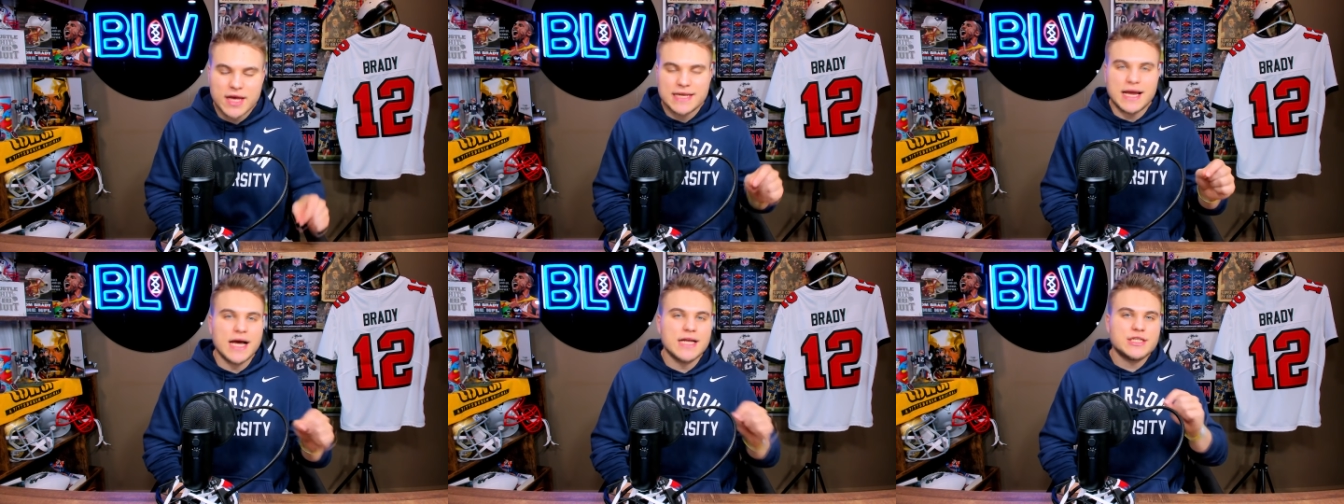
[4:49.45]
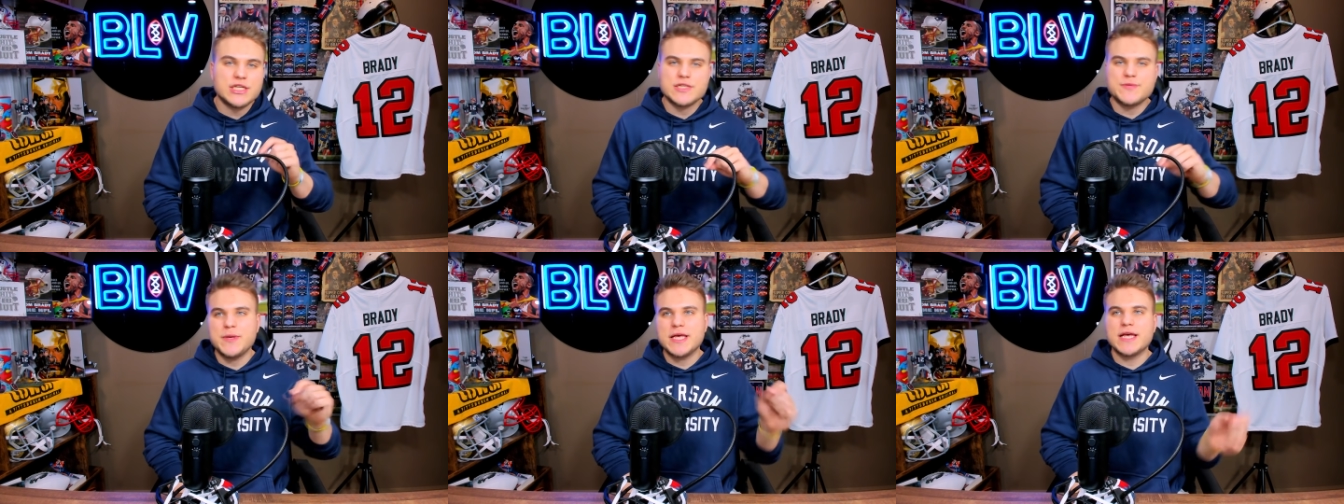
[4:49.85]
not
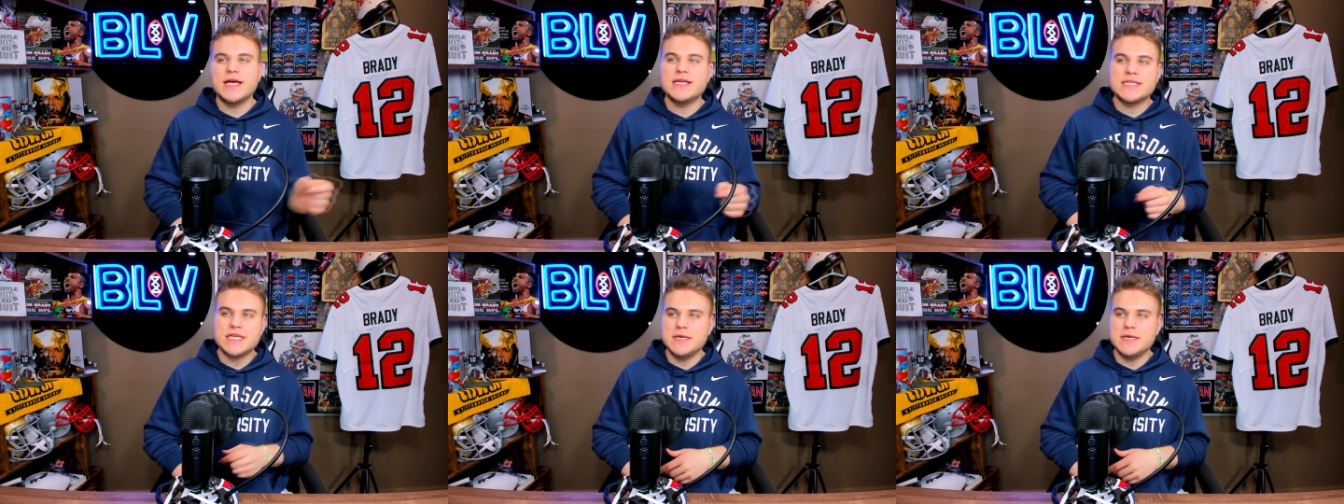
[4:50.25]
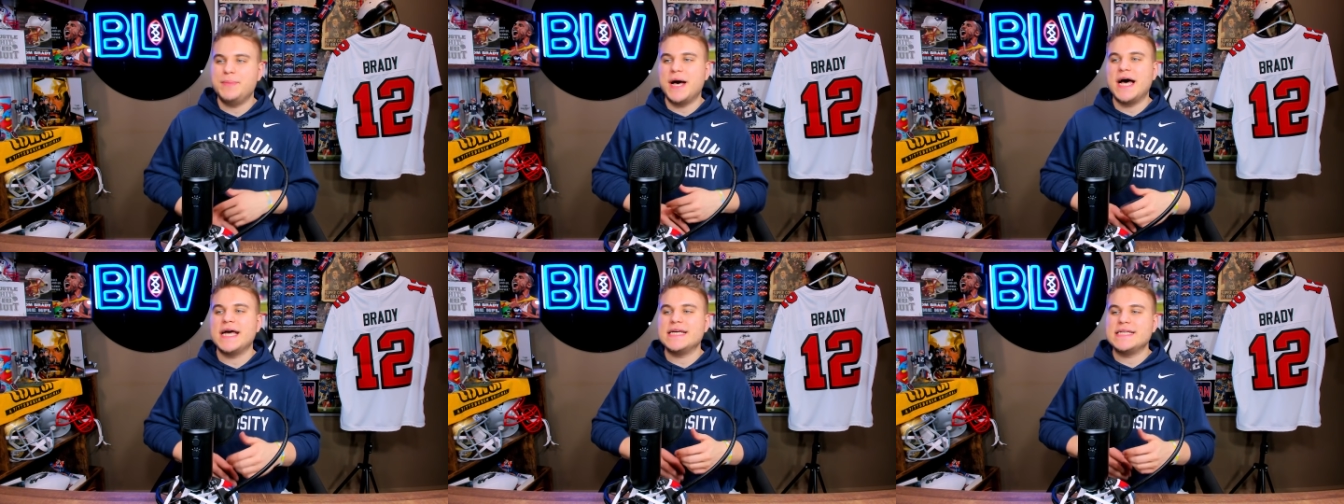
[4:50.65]
just because he
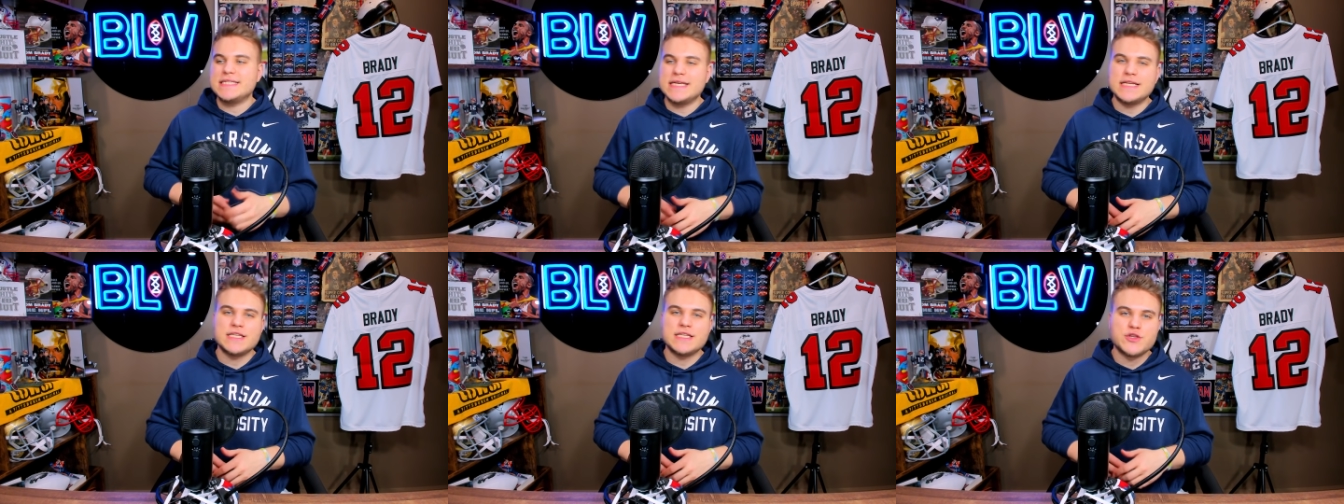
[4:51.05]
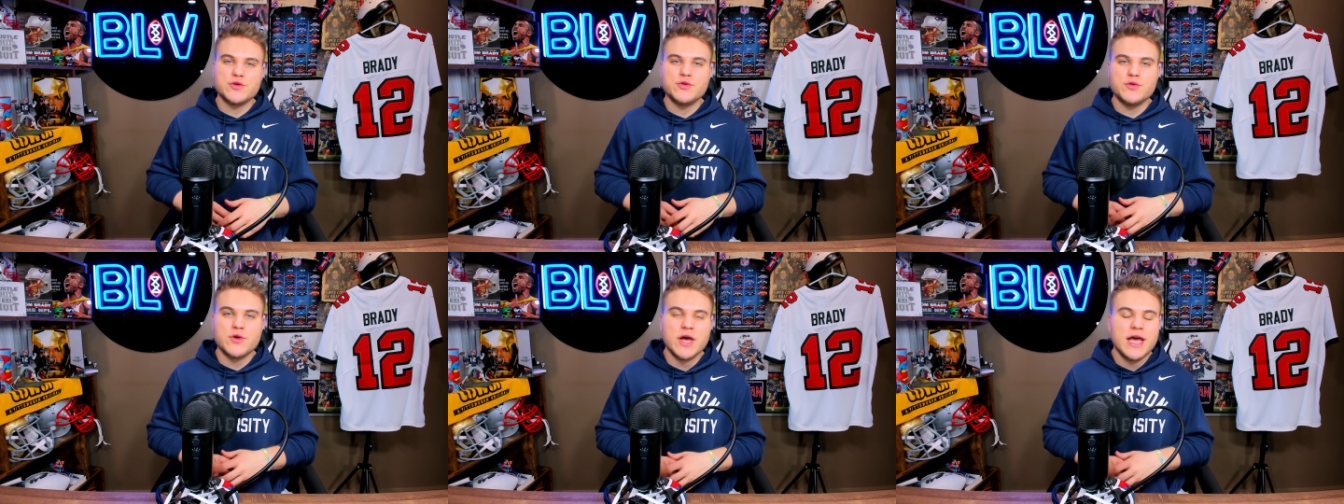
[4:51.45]
buys
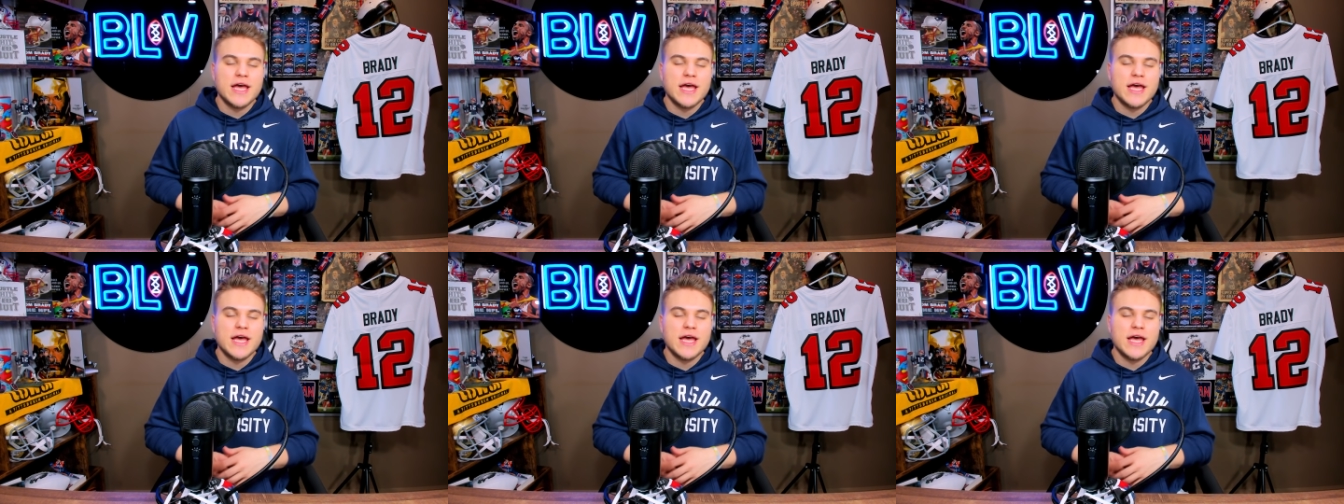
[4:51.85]
into